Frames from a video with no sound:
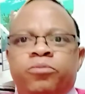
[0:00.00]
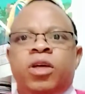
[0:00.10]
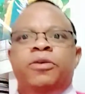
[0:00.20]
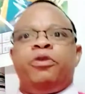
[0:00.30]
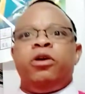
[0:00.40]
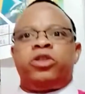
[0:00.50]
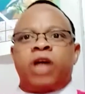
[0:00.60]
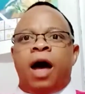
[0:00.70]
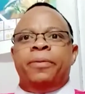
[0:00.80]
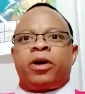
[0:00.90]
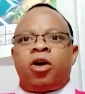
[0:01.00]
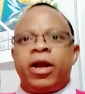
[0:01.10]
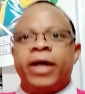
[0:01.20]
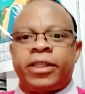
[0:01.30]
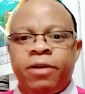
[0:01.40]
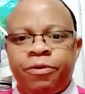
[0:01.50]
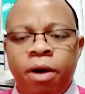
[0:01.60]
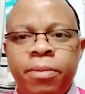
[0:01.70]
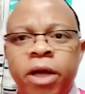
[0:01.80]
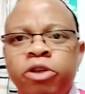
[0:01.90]
if you shall be connecting
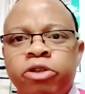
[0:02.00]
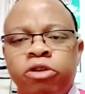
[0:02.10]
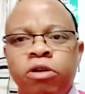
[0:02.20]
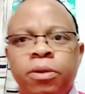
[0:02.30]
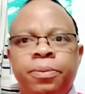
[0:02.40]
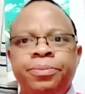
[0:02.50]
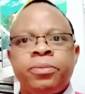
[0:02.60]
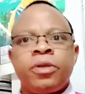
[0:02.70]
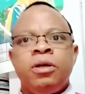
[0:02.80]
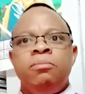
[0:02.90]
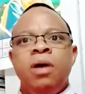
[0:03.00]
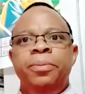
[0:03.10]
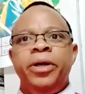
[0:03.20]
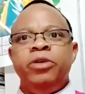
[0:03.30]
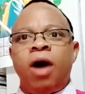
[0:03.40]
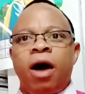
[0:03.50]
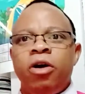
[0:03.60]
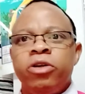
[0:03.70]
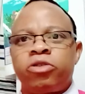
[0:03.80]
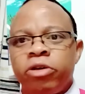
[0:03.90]
from the YouTube, maybe you are
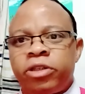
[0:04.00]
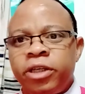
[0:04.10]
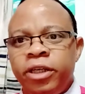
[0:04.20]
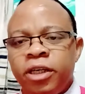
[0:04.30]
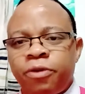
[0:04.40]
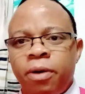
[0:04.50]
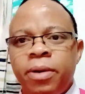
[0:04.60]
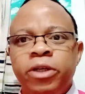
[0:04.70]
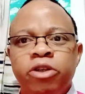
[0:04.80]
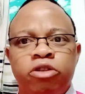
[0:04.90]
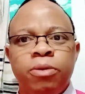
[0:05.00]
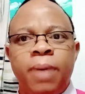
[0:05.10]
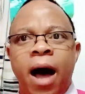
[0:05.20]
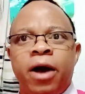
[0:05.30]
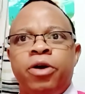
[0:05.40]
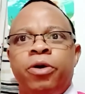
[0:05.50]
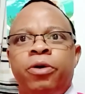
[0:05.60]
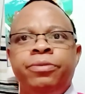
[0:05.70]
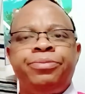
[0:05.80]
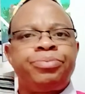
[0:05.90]
going to see this from the YouTube angle,